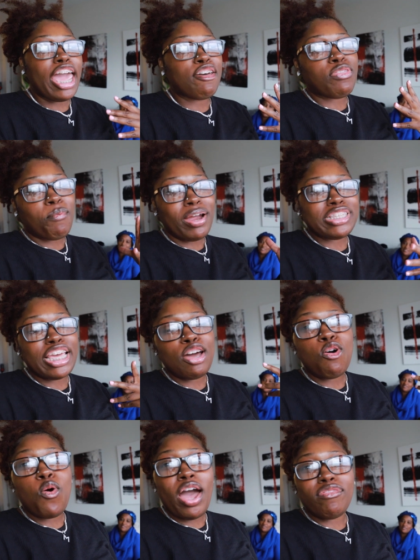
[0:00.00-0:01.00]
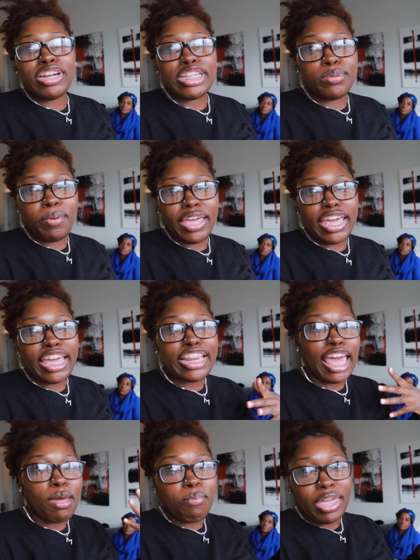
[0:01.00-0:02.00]
like if the person, whoever is
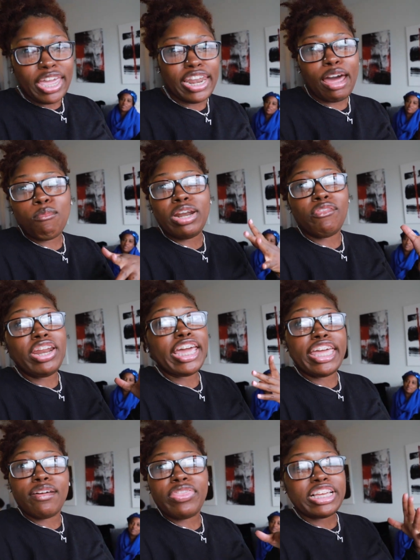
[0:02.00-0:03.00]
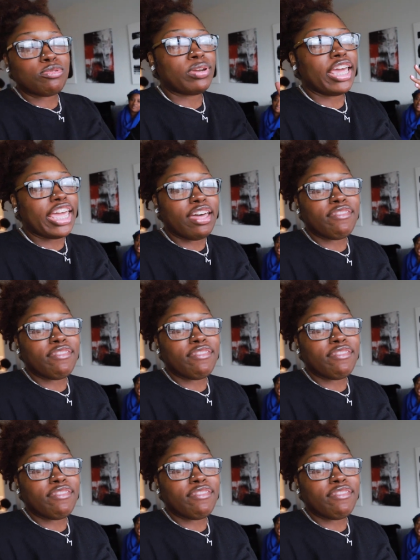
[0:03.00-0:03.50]
paying, they paying. Like, whatever they give, that's what they